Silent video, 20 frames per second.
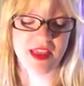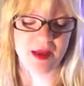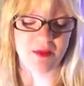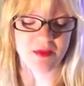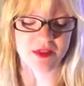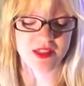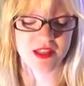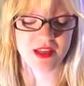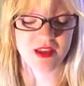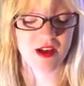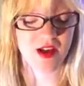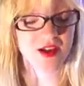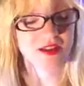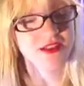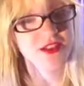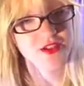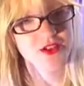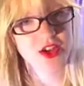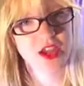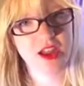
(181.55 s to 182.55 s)
able to
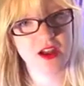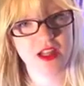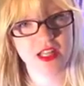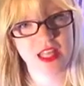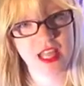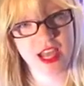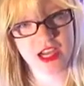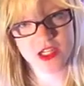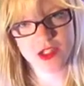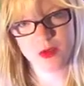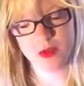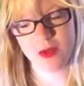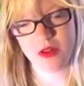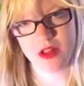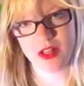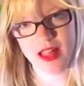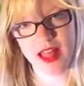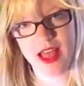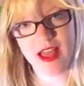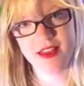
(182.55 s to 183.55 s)
concentrate on the actual
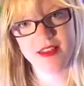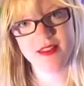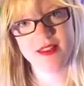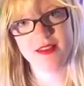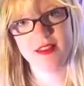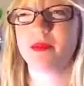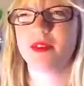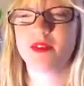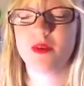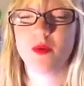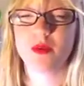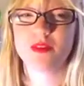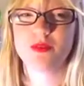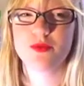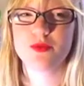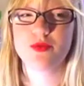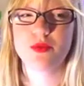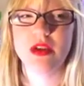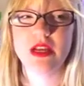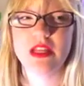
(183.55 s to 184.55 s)
class. So it's
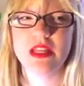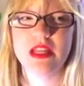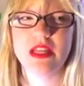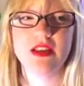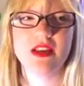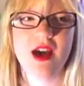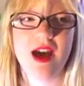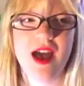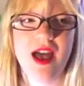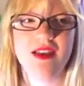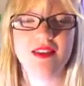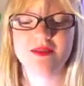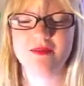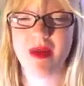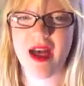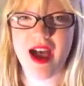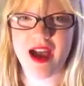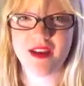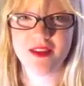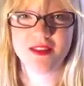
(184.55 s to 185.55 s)
really not as
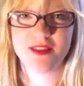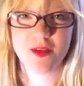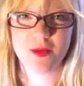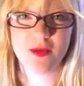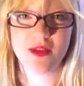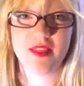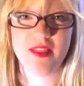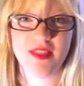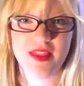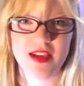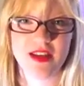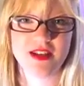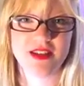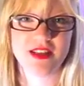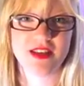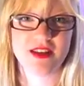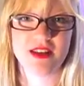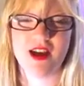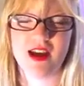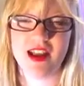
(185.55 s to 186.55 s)
bad as you would think
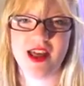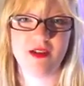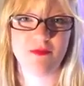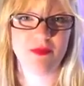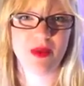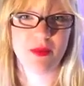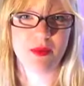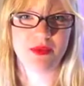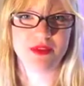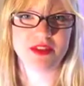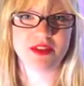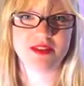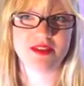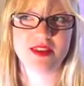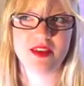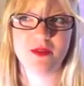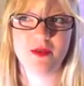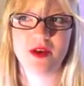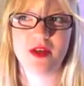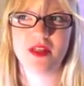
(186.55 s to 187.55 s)
to not have people to
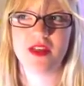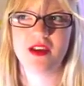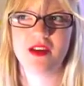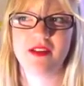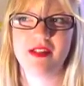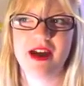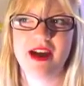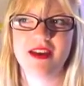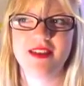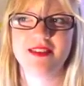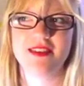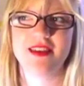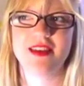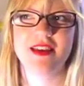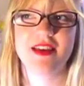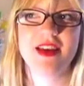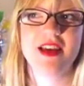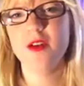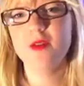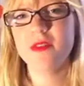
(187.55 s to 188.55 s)
sit with in class.
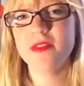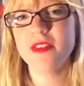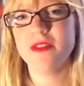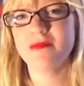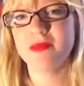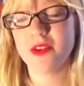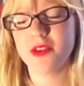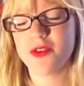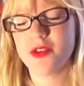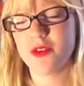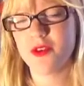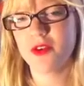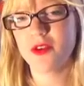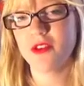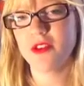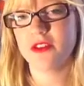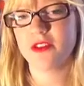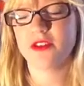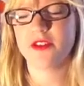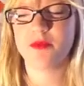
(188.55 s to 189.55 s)
Same with the
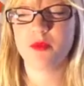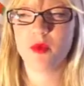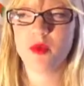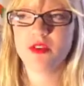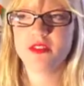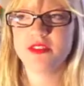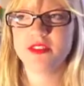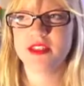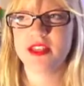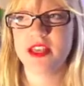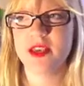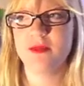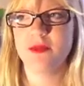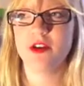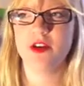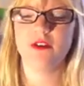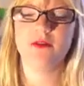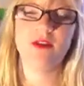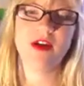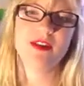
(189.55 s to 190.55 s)
musical or sports team, or
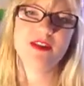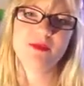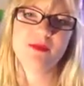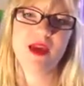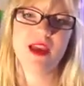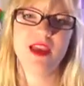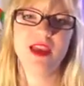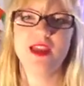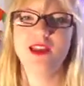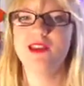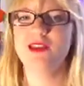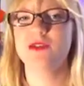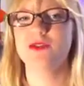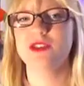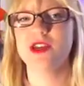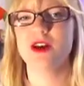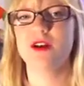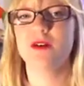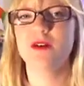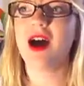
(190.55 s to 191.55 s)
your friends make it and you
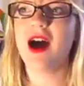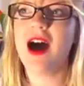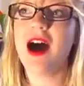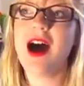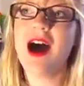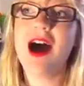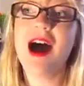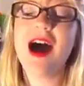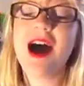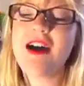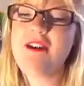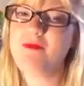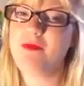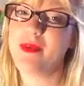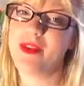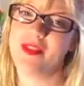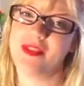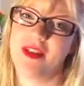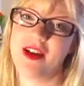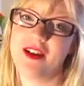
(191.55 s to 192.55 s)
don't. I've
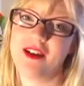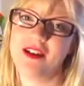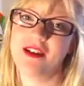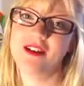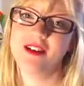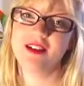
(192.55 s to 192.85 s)
been there.